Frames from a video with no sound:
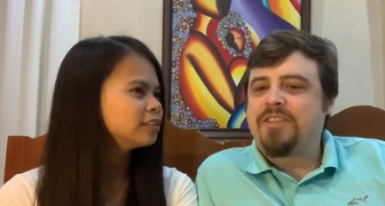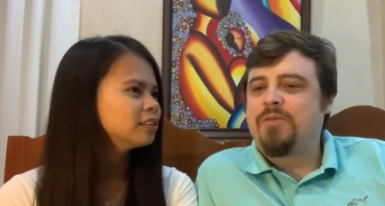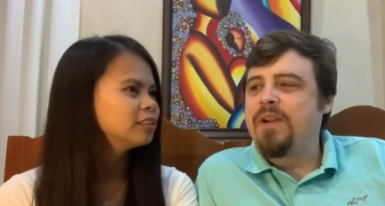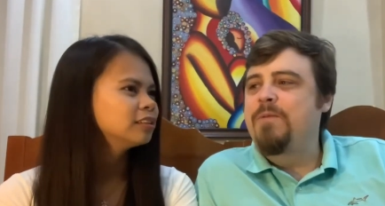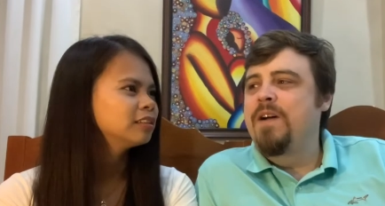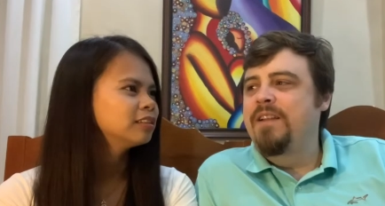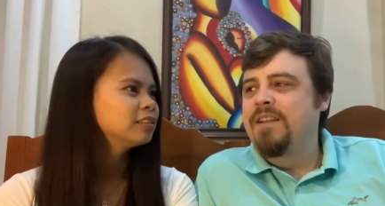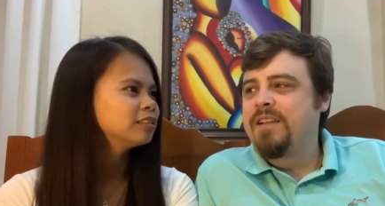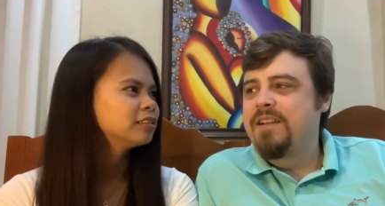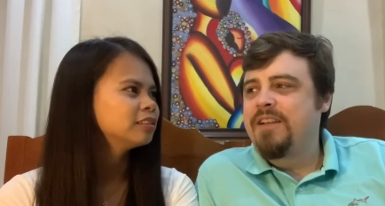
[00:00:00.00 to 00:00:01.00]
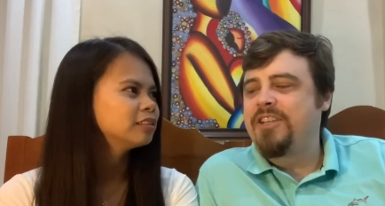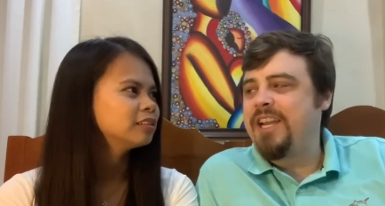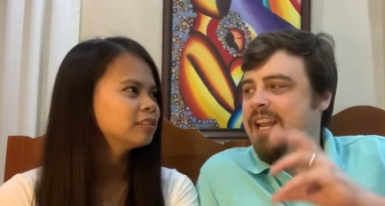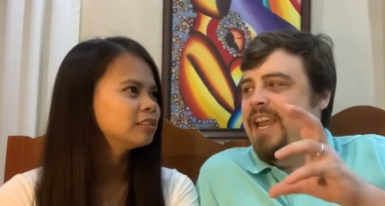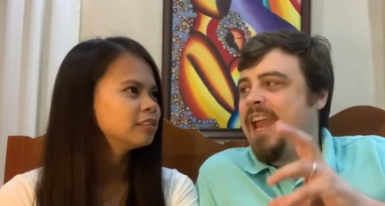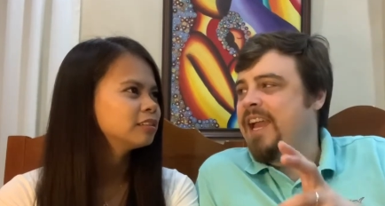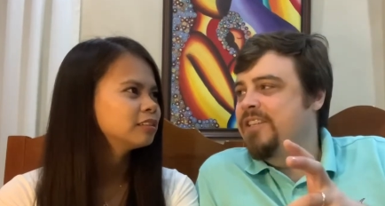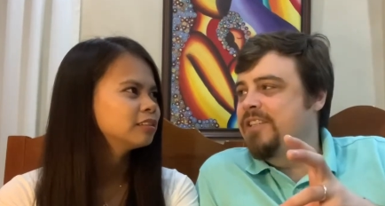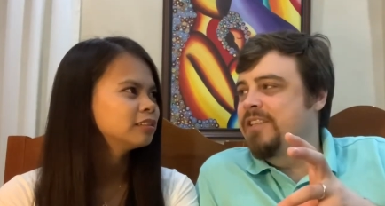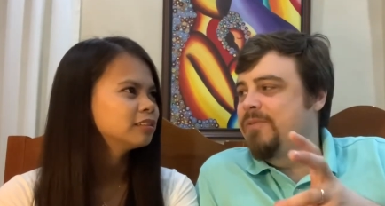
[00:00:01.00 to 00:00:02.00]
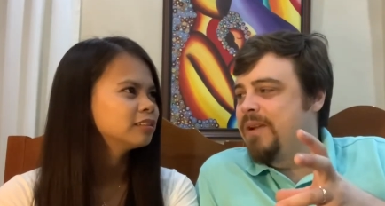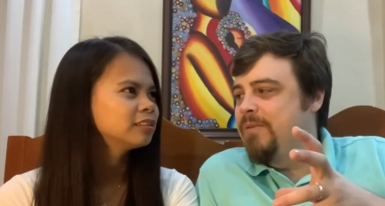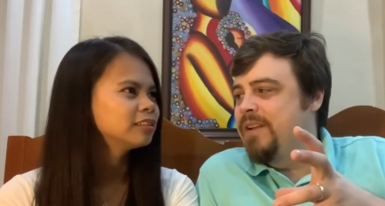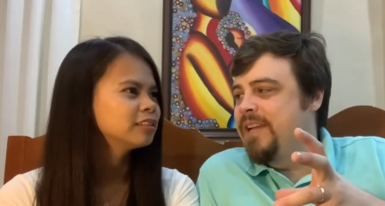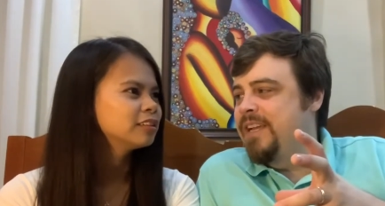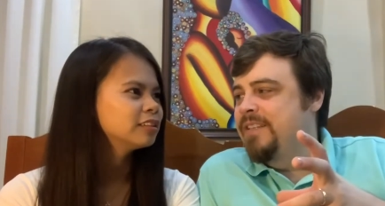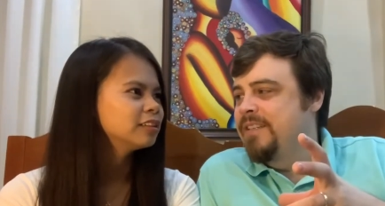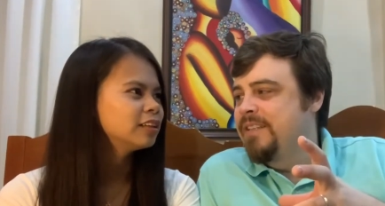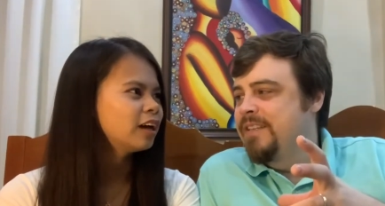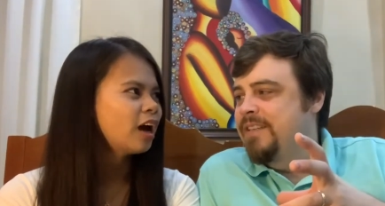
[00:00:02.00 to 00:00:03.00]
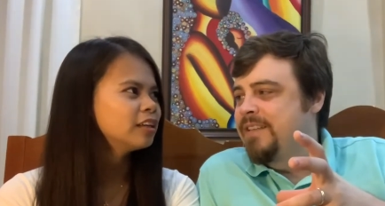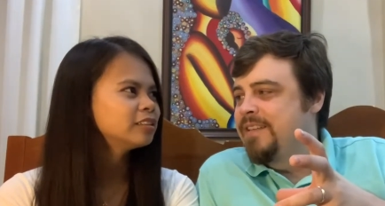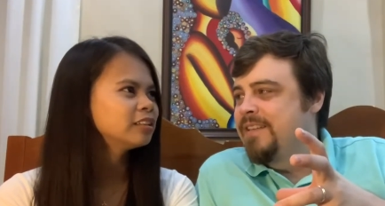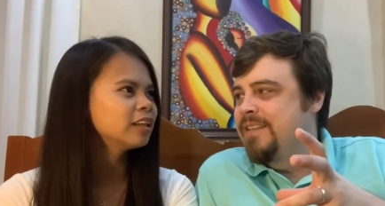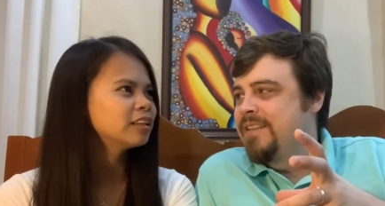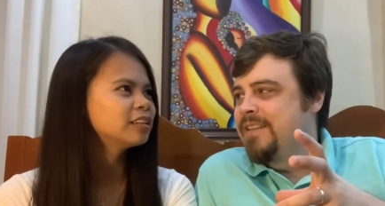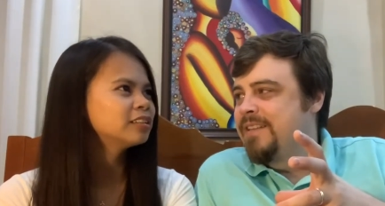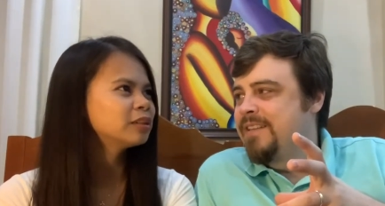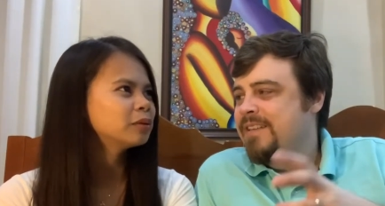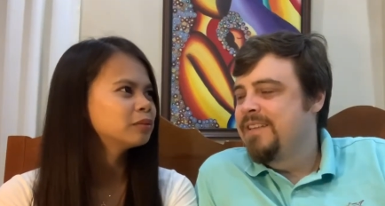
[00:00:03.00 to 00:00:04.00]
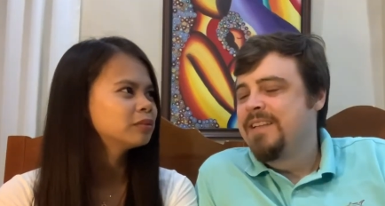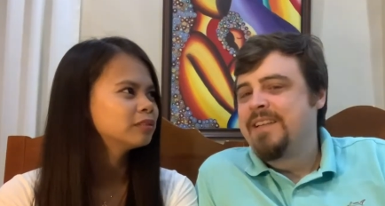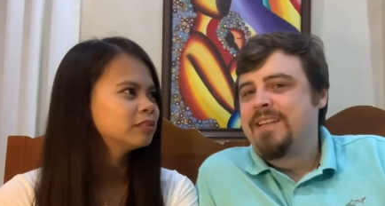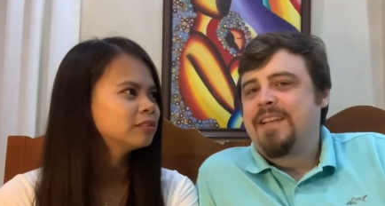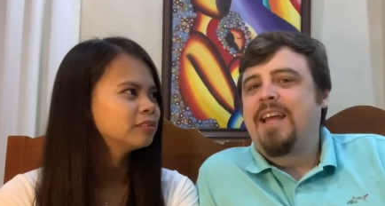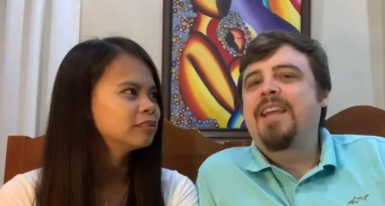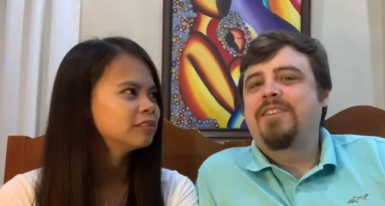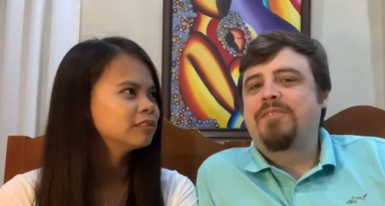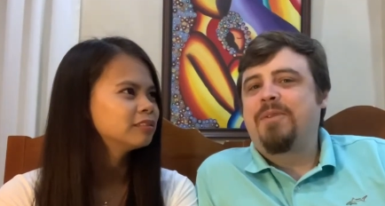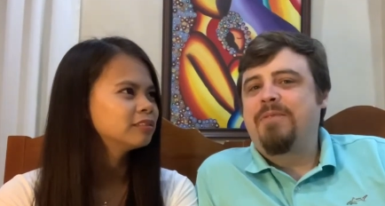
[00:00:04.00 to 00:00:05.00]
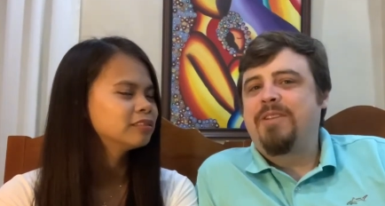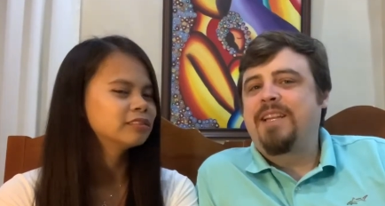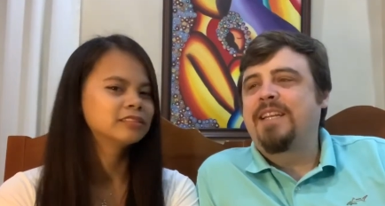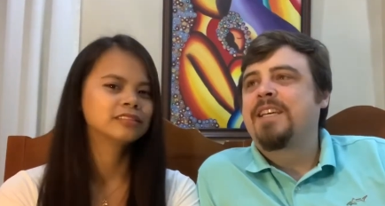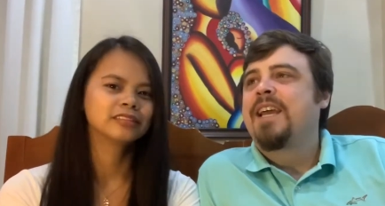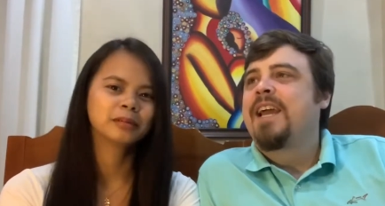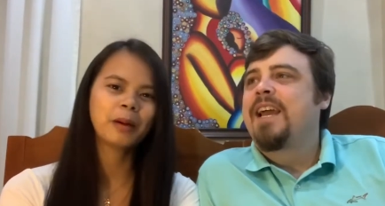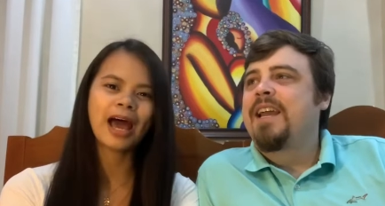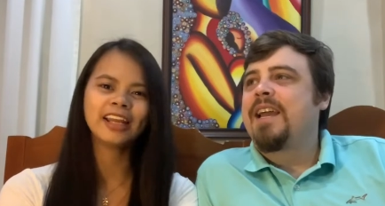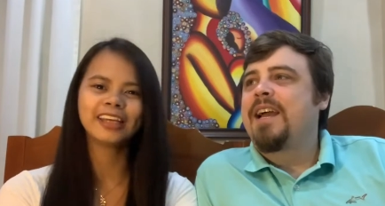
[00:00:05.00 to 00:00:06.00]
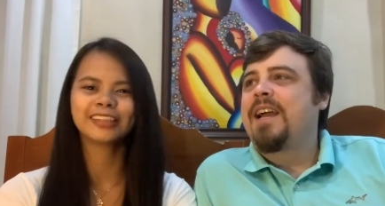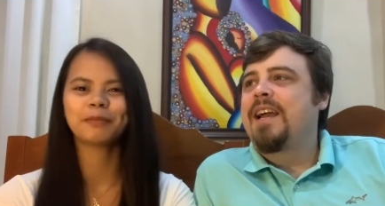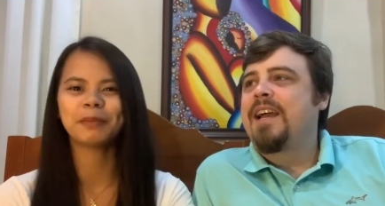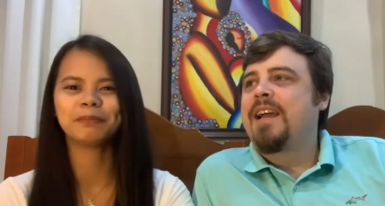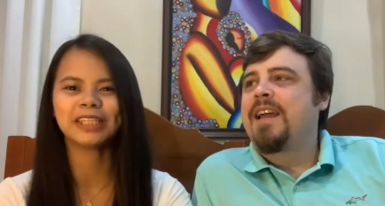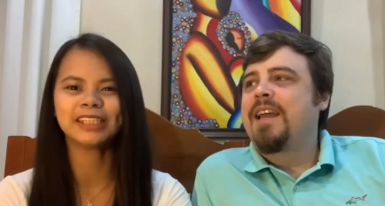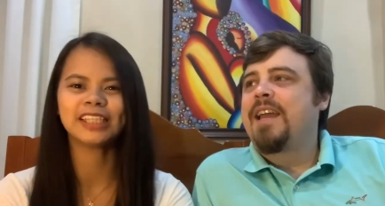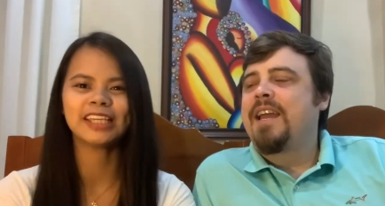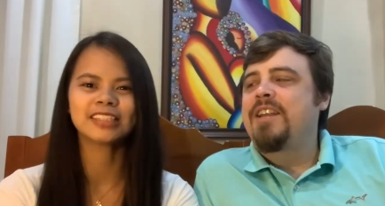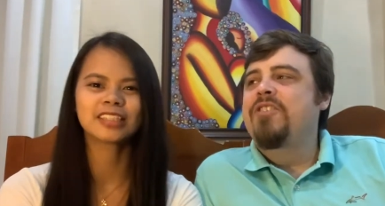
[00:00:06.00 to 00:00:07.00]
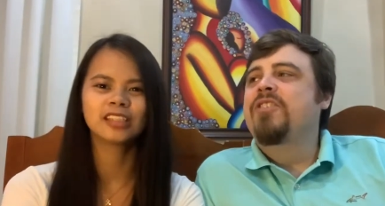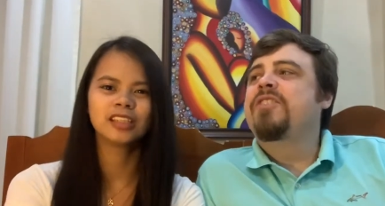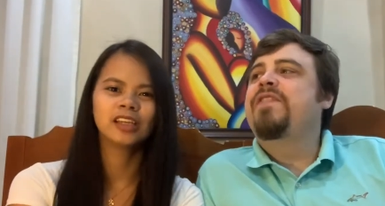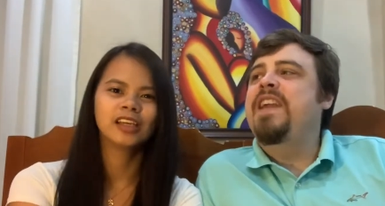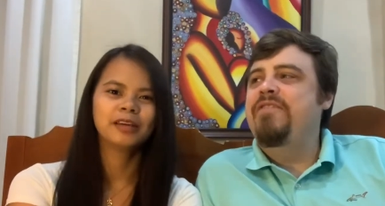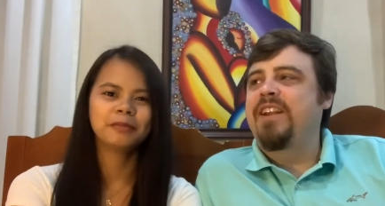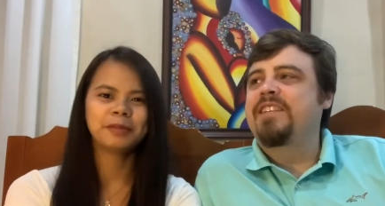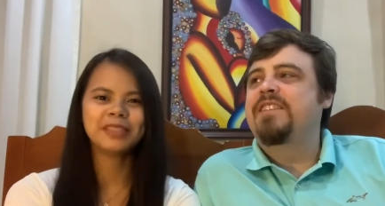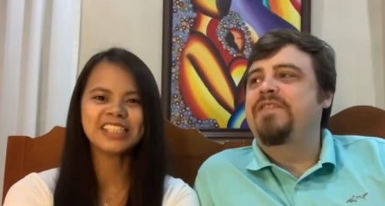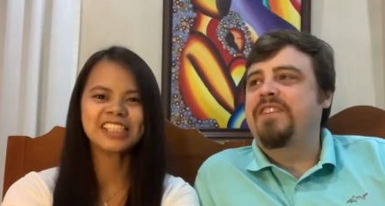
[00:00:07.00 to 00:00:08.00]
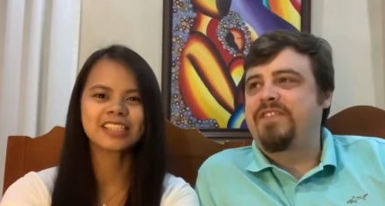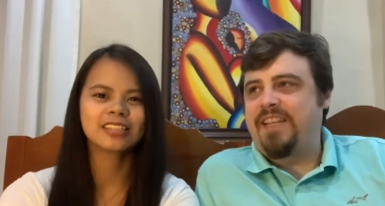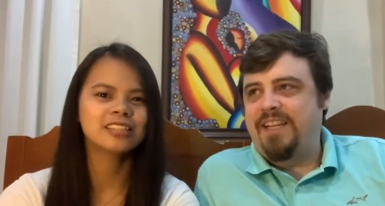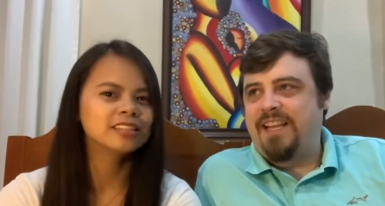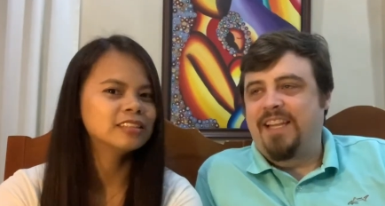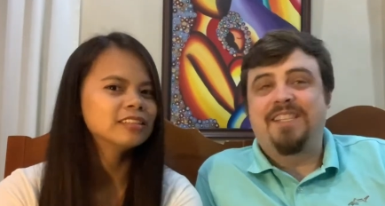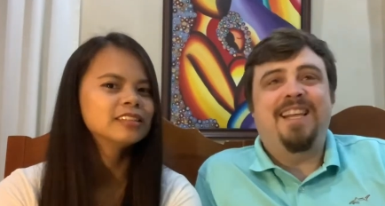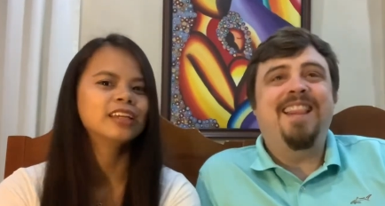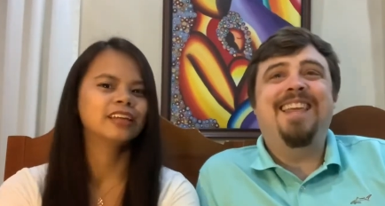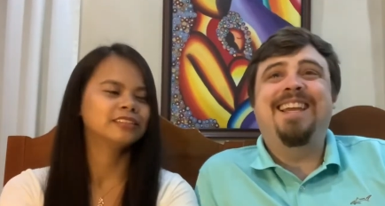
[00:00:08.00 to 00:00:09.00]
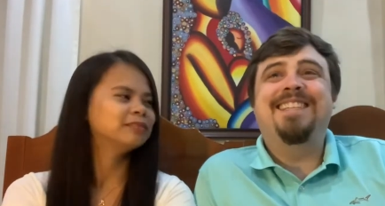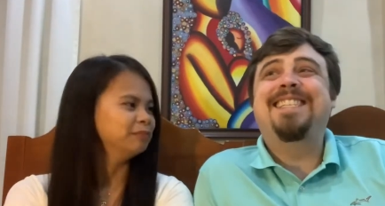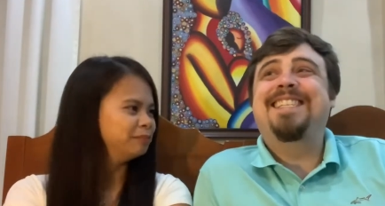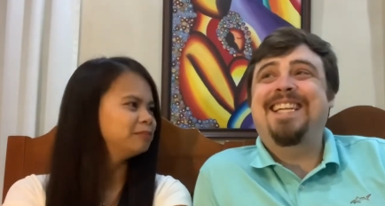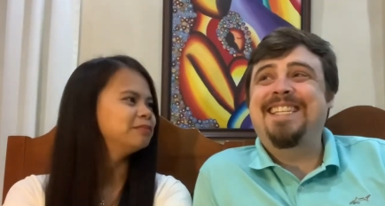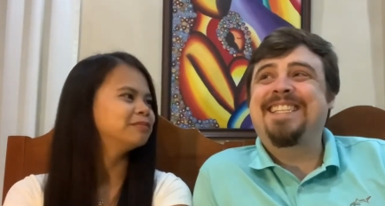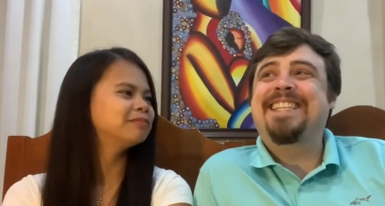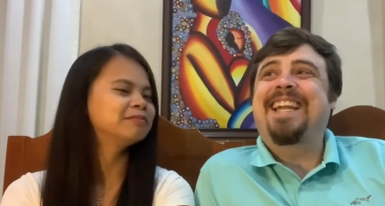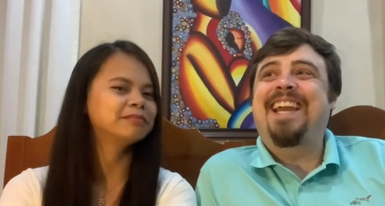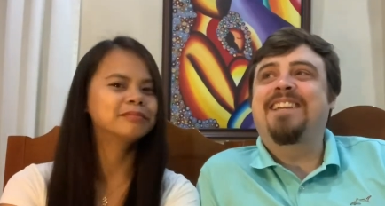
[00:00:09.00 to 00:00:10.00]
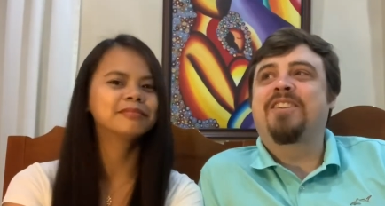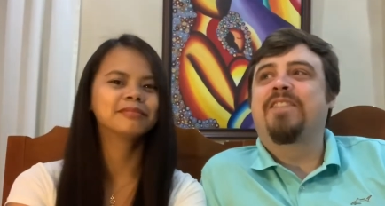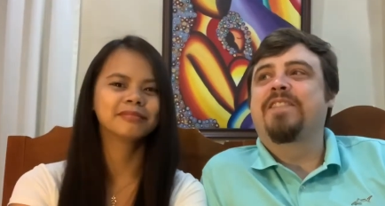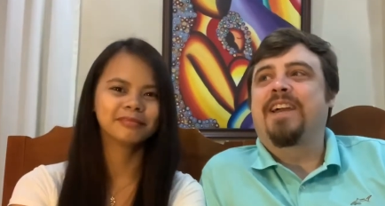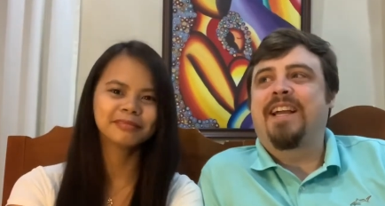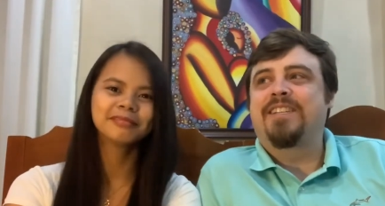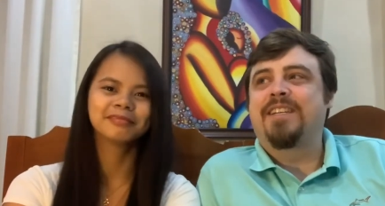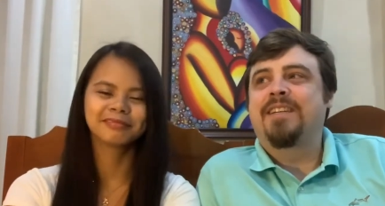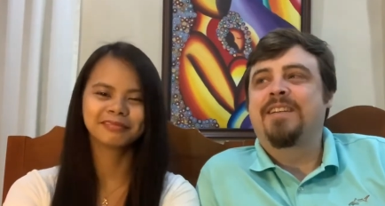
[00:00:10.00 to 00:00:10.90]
Speaker 1: 21? A chicken egg hatches in 21 days? I, I guess so. I think it's 21 days.
Speaker 2: But I like the 15 days. And your favorite is the 15 days.
Speaker 1: So that thing is six days off of hatching.